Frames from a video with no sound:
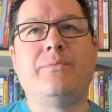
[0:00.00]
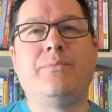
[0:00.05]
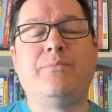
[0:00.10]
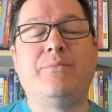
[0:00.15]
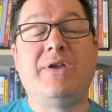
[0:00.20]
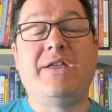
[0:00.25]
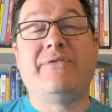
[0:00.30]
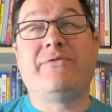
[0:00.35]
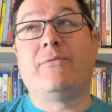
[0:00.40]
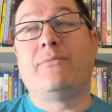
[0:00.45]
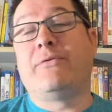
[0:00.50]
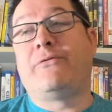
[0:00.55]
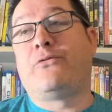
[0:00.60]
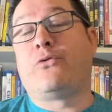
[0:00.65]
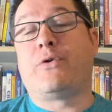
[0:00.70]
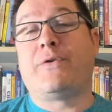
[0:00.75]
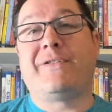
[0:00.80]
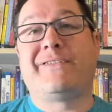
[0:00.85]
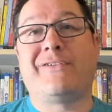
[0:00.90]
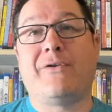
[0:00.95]
even
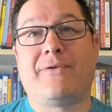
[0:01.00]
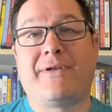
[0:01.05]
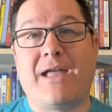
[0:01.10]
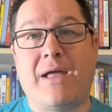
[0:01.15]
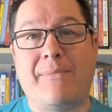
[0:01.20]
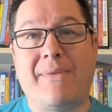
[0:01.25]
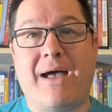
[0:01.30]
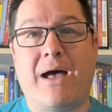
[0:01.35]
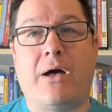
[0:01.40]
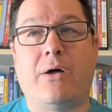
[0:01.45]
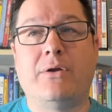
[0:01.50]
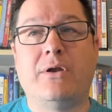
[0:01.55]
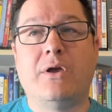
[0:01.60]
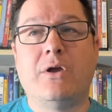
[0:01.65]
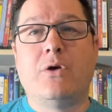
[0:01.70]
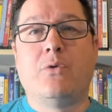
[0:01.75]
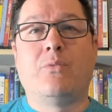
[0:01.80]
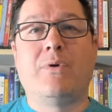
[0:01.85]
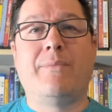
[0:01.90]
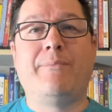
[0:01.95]
before the show came out,
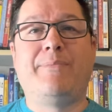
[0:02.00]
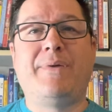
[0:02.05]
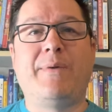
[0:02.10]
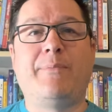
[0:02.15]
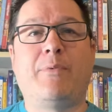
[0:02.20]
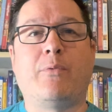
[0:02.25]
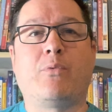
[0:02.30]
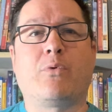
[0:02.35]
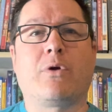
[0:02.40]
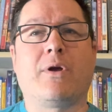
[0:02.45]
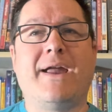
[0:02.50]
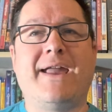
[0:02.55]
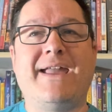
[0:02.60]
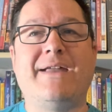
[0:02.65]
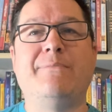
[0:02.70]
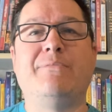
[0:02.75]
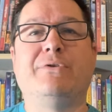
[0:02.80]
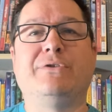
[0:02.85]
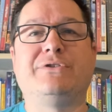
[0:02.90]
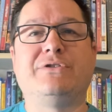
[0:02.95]
when people were
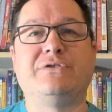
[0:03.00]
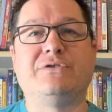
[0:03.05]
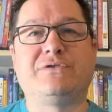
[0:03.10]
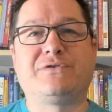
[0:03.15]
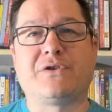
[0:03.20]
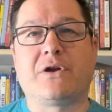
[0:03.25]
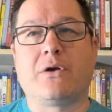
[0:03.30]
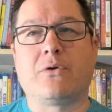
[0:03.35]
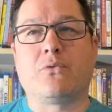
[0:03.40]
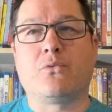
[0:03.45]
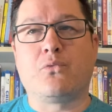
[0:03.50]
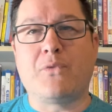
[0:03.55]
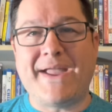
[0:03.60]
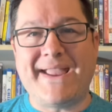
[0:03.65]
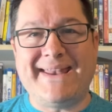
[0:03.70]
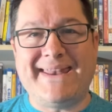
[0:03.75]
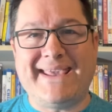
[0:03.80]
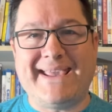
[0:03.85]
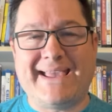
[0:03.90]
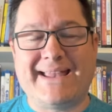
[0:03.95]
able to start
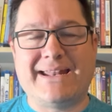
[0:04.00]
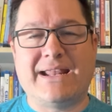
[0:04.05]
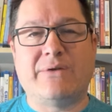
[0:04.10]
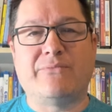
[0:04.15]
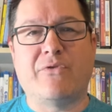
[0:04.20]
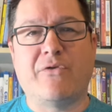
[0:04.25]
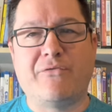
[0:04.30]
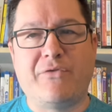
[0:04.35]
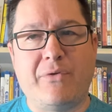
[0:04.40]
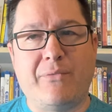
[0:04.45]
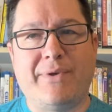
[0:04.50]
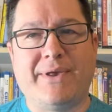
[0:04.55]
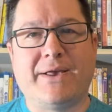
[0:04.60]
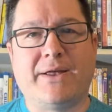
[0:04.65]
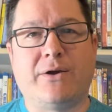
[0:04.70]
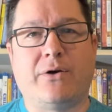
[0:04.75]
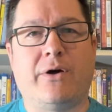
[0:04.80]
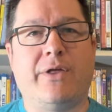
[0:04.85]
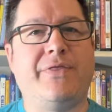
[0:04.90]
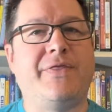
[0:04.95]
rating it and reviewing
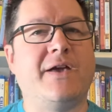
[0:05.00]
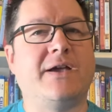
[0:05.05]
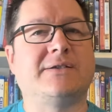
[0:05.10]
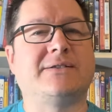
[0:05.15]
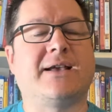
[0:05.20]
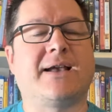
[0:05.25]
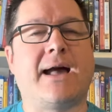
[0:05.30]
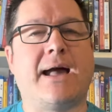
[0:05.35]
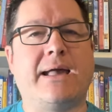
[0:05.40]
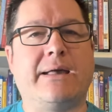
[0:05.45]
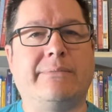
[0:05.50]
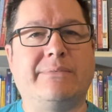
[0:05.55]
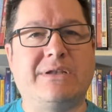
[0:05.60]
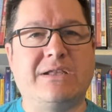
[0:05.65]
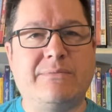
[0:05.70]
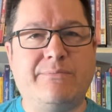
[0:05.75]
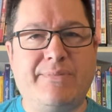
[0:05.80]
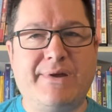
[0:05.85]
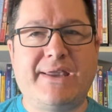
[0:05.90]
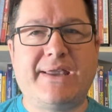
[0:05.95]
it on things like
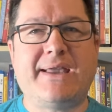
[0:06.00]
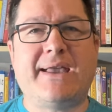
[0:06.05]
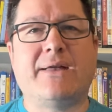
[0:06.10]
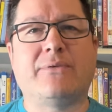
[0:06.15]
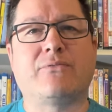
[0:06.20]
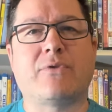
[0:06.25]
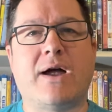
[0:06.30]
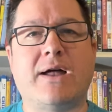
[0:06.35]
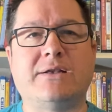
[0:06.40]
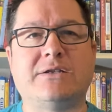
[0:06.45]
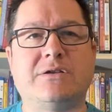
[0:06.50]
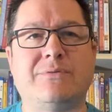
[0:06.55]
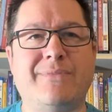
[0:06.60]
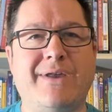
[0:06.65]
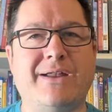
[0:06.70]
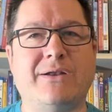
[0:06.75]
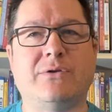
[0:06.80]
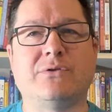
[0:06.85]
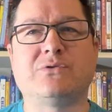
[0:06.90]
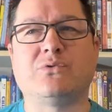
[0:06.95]
IMDb and Rotten
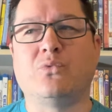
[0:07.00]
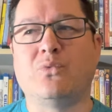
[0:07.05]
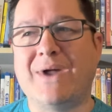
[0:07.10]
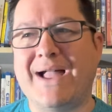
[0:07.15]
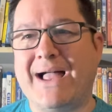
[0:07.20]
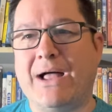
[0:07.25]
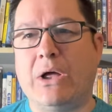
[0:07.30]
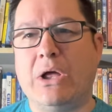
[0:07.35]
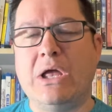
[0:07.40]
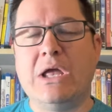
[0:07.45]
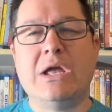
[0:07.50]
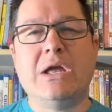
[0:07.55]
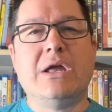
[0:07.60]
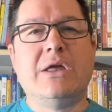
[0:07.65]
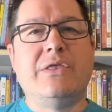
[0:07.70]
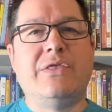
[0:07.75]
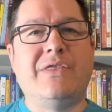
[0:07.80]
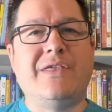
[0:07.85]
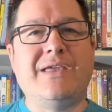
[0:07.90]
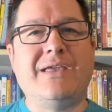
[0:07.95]
Tomatoes, well,
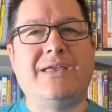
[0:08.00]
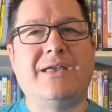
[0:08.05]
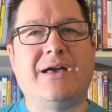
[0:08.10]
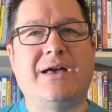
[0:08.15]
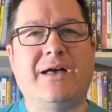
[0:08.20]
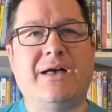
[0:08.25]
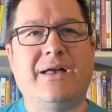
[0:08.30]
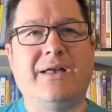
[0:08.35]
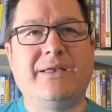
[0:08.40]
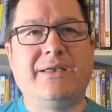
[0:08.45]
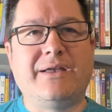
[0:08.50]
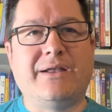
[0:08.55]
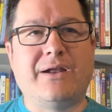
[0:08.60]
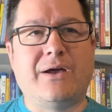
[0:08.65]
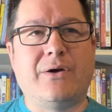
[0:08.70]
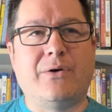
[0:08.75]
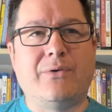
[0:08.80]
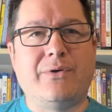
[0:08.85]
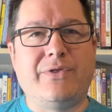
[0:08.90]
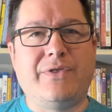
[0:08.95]
the uh, you
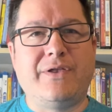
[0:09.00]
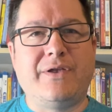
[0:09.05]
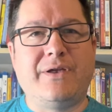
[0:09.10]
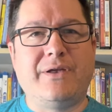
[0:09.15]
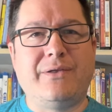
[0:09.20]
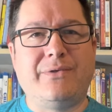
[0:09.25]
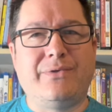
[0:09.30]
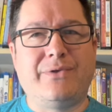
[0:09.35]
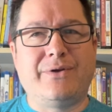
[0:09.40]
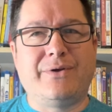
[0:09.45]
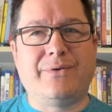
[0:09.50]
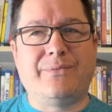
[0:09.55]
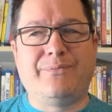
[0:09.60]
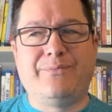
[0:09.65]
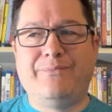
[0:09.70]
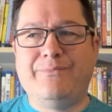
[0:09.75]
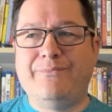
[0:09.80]
know the the